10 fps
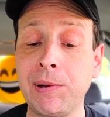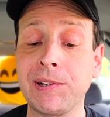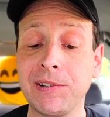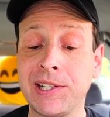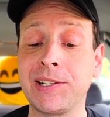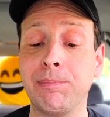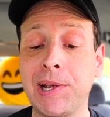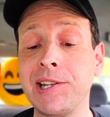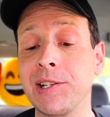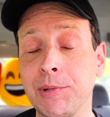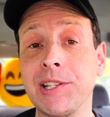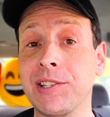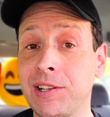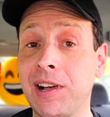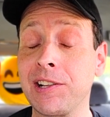pickle is amazing with the
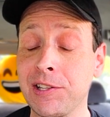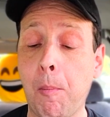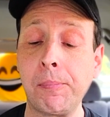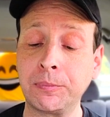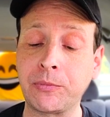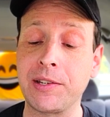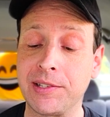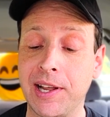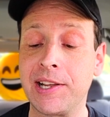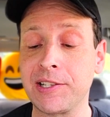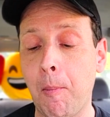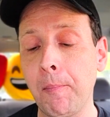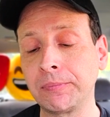sauce. That's nice.